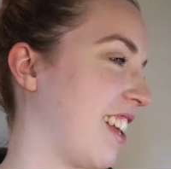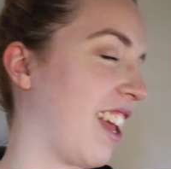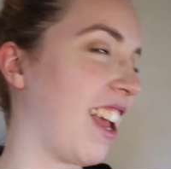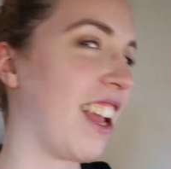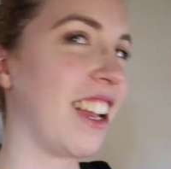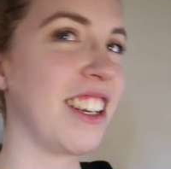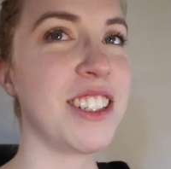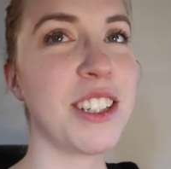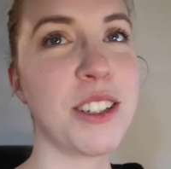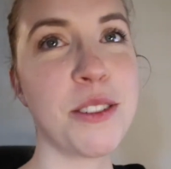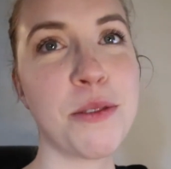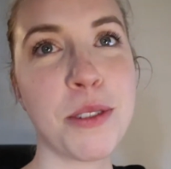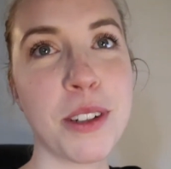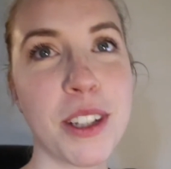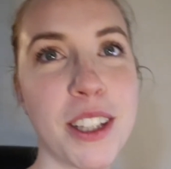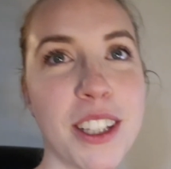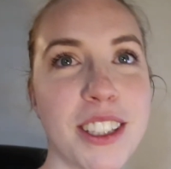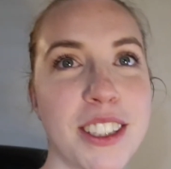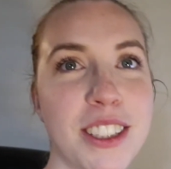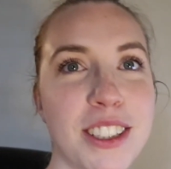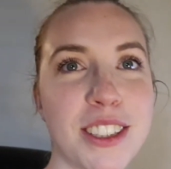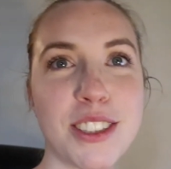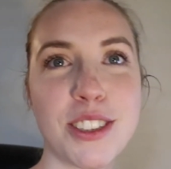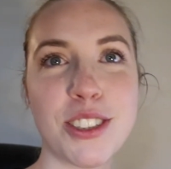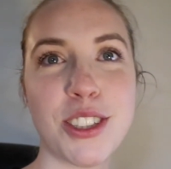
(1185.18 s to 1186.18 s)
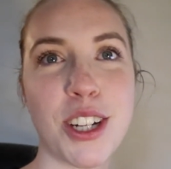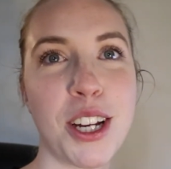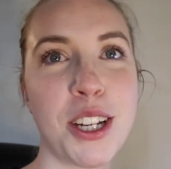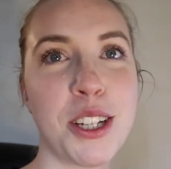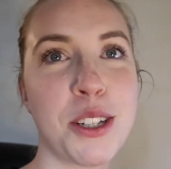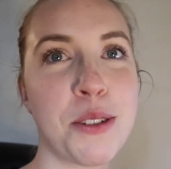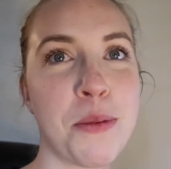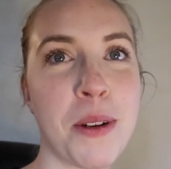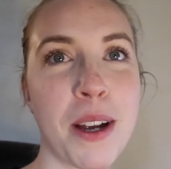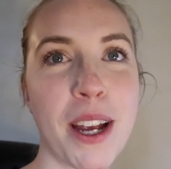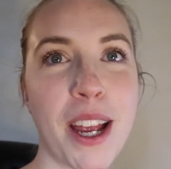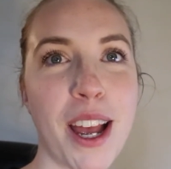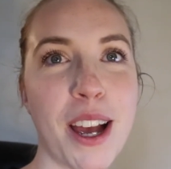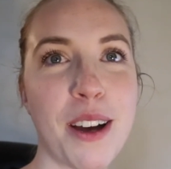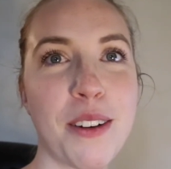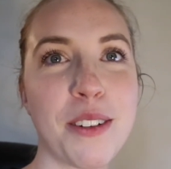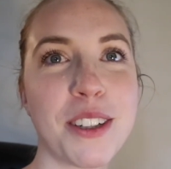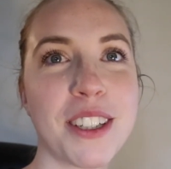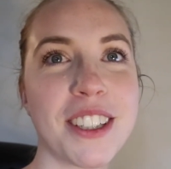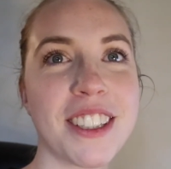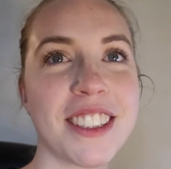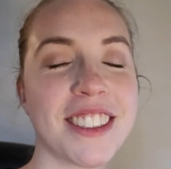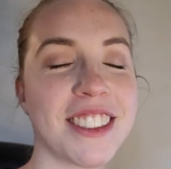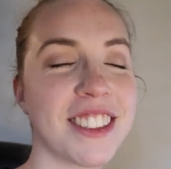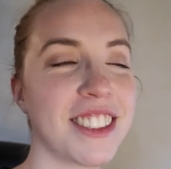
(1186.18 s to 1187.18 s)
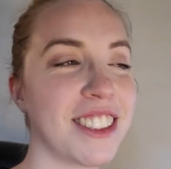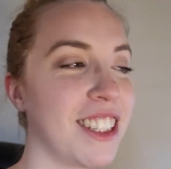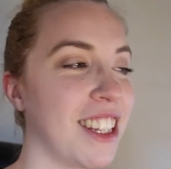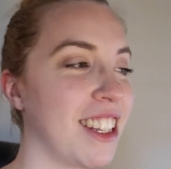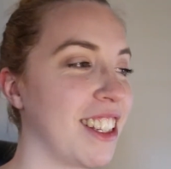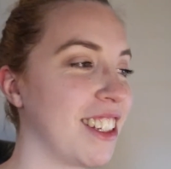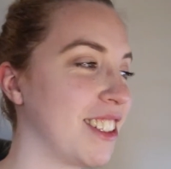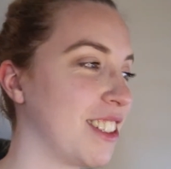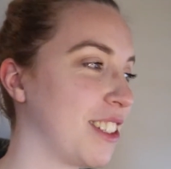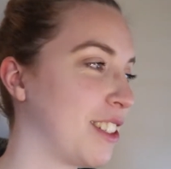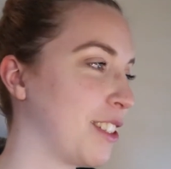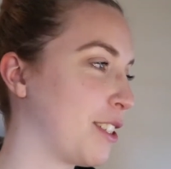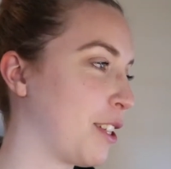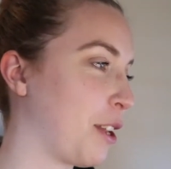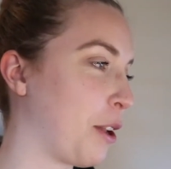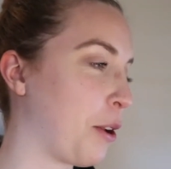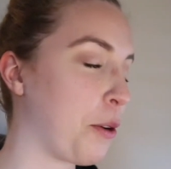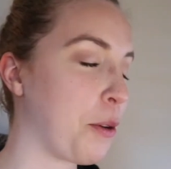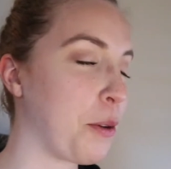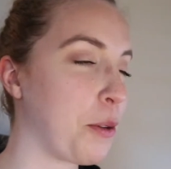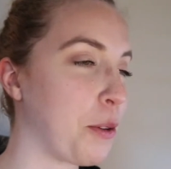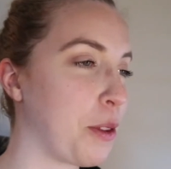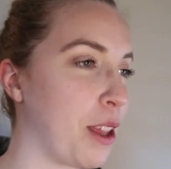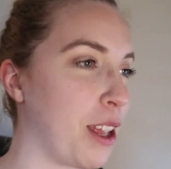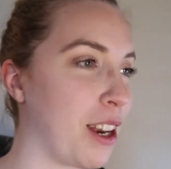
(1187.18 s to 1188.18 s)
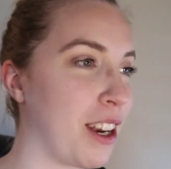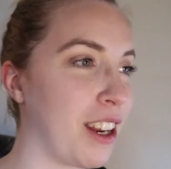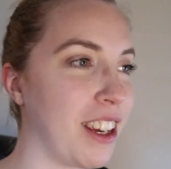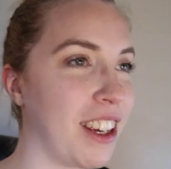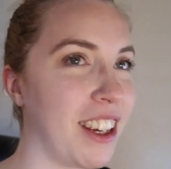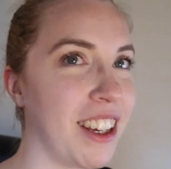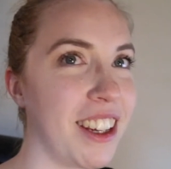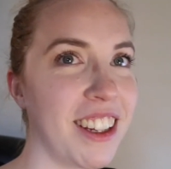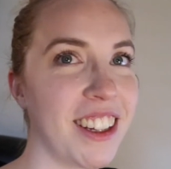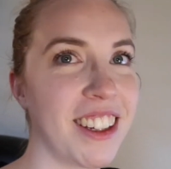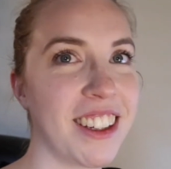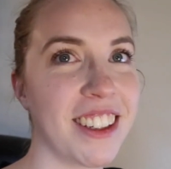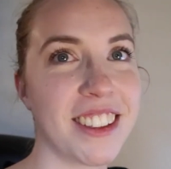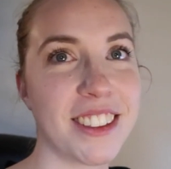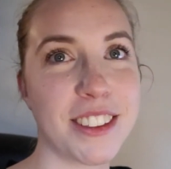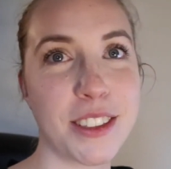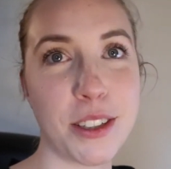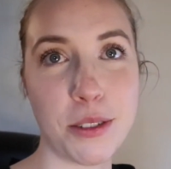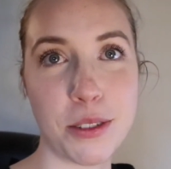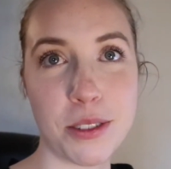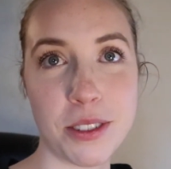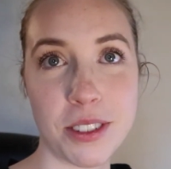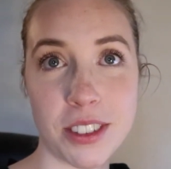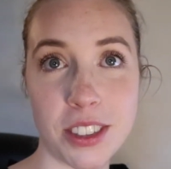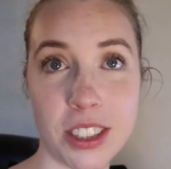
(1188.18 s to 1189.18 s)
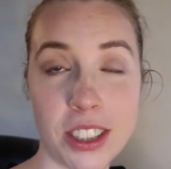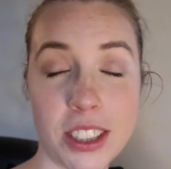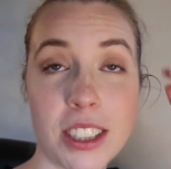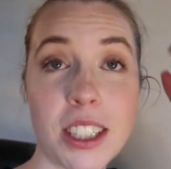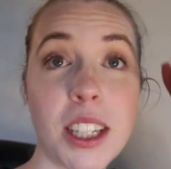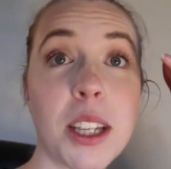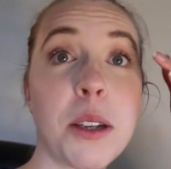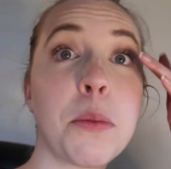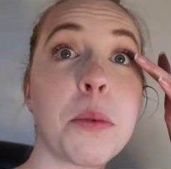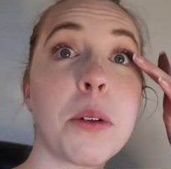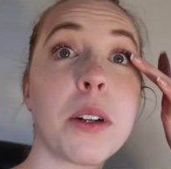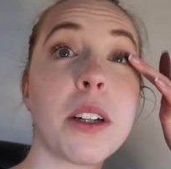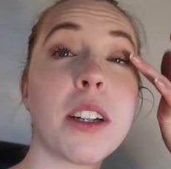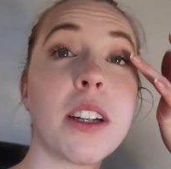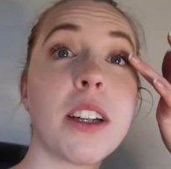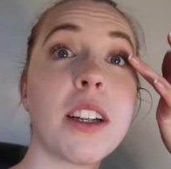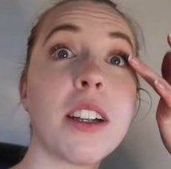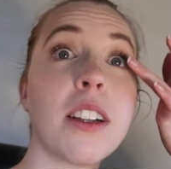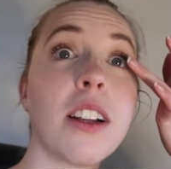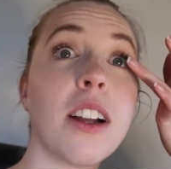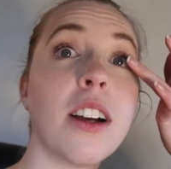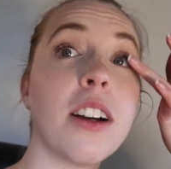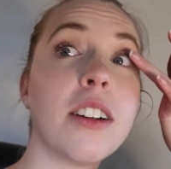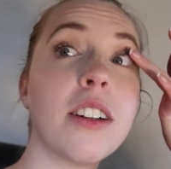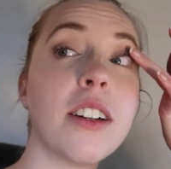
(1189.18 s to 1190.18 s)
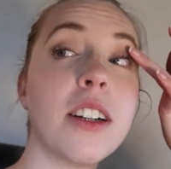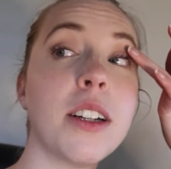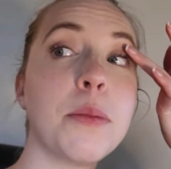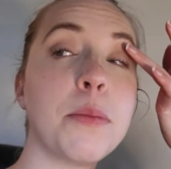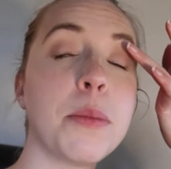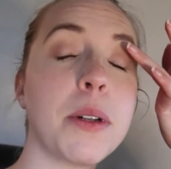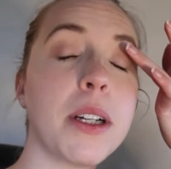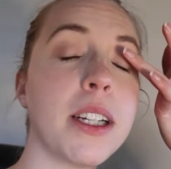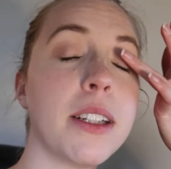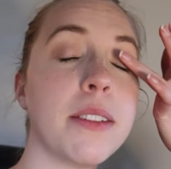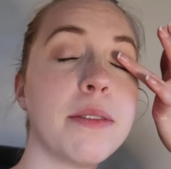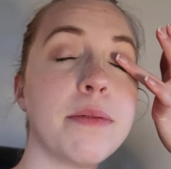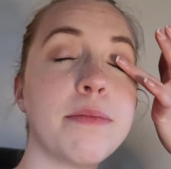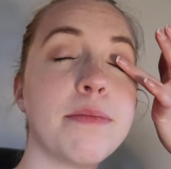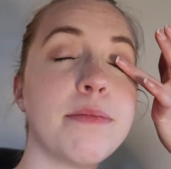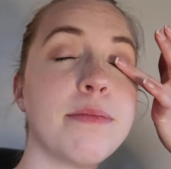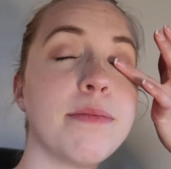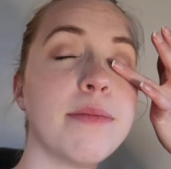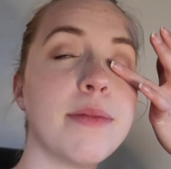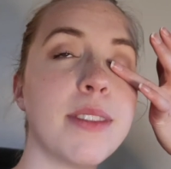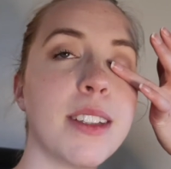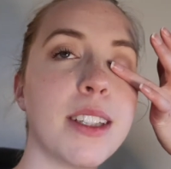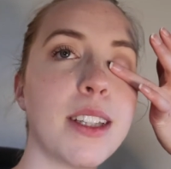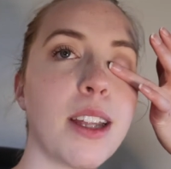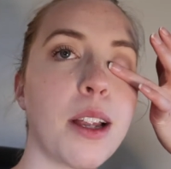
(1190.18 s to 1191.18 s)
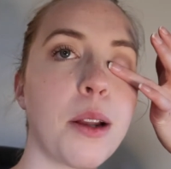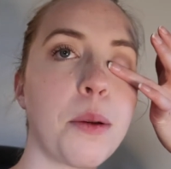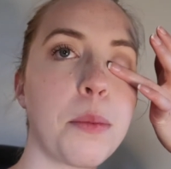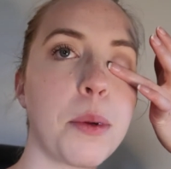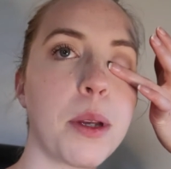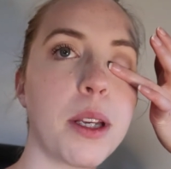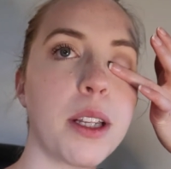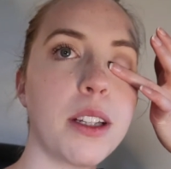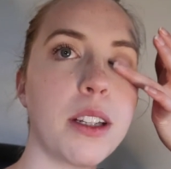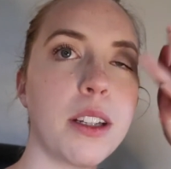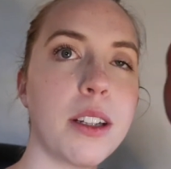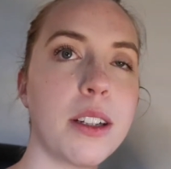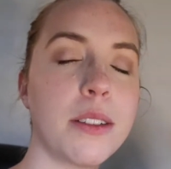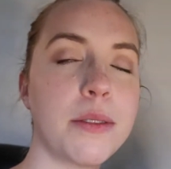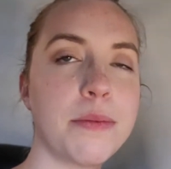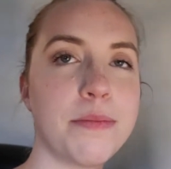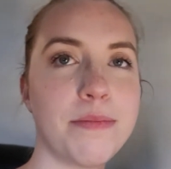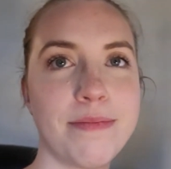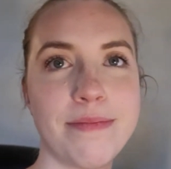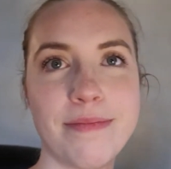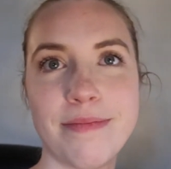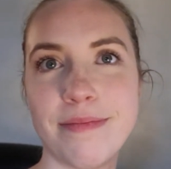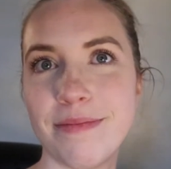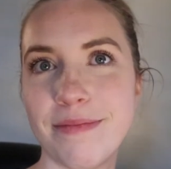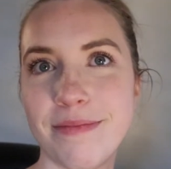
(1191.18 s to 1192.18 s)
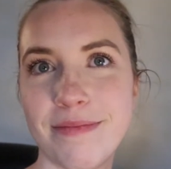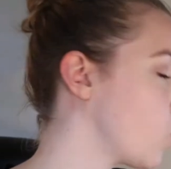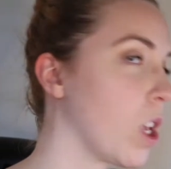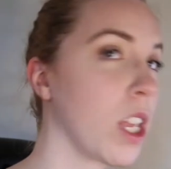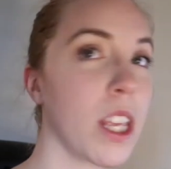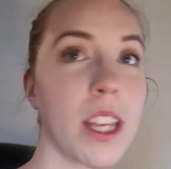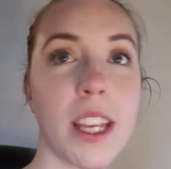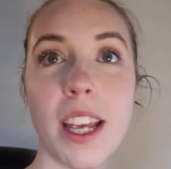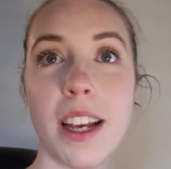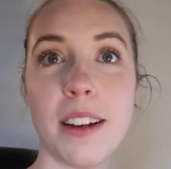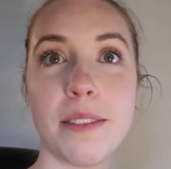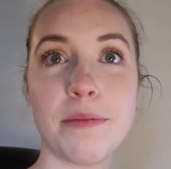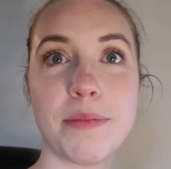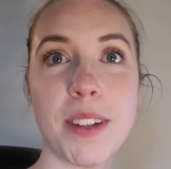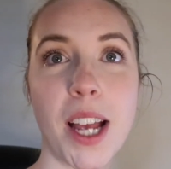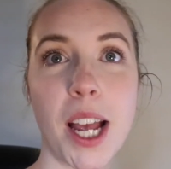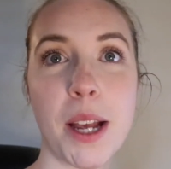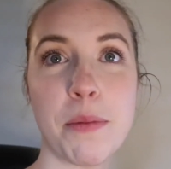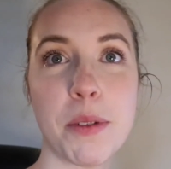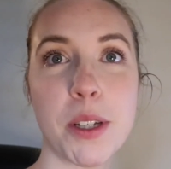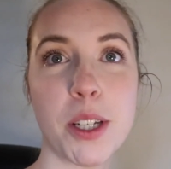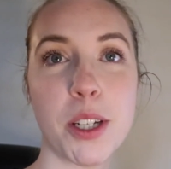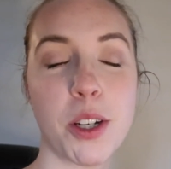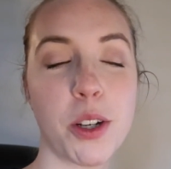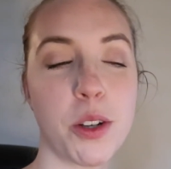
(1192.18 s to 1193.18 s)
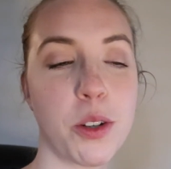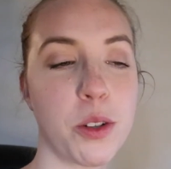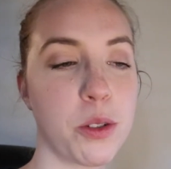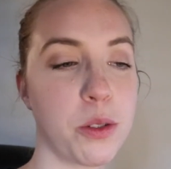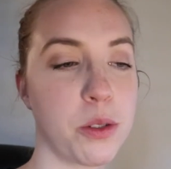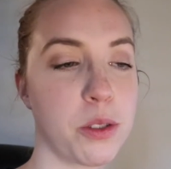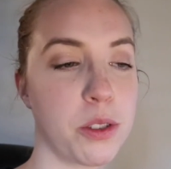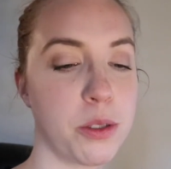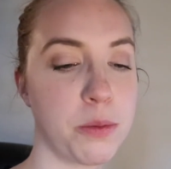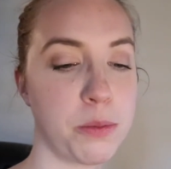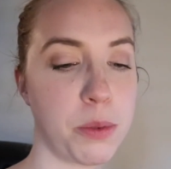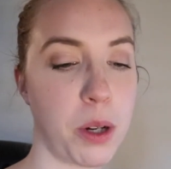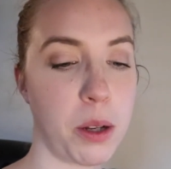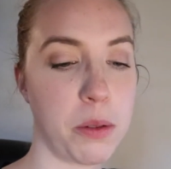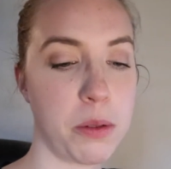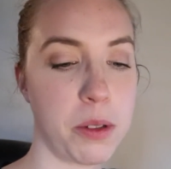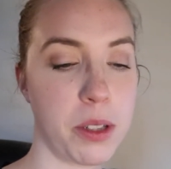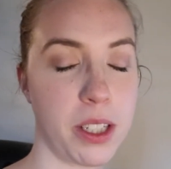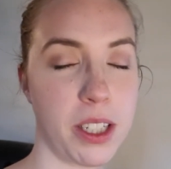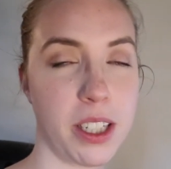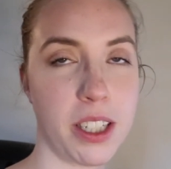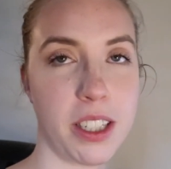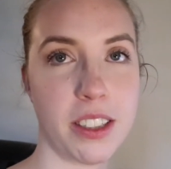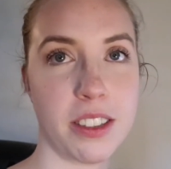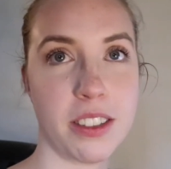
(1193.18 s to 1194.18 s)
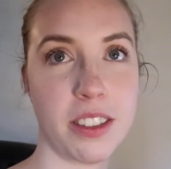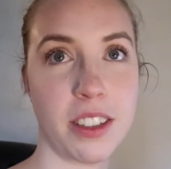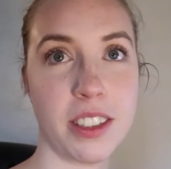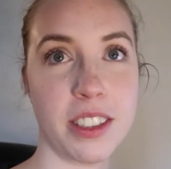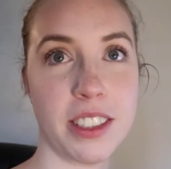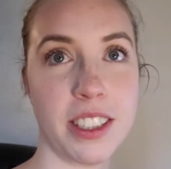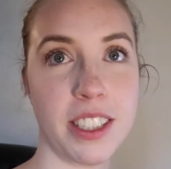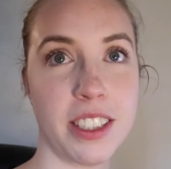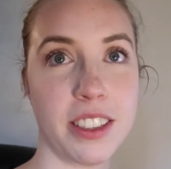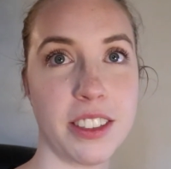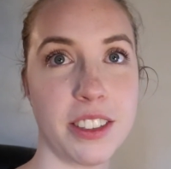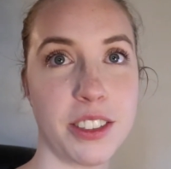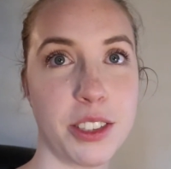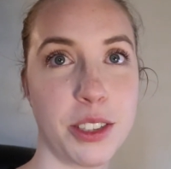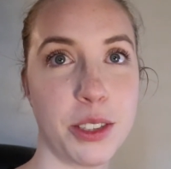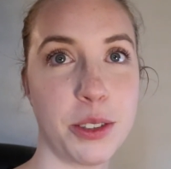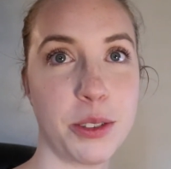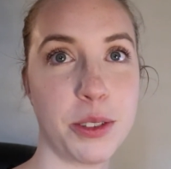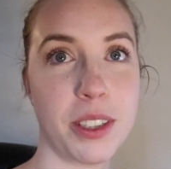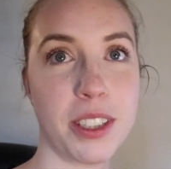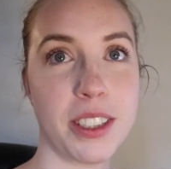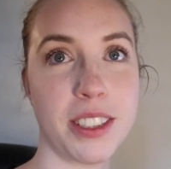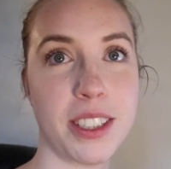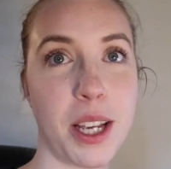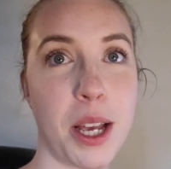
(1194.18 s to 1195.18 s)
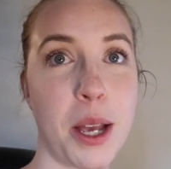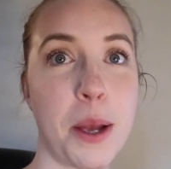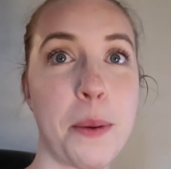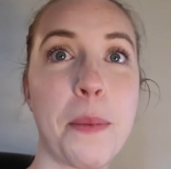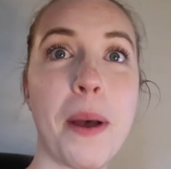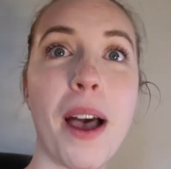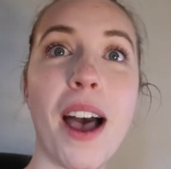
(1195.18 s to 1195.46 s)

I should really just change my hours so that I don't just keep working longer, but it's not a big deal. Yeah, I'm gonna go probably start dinner soon because I'm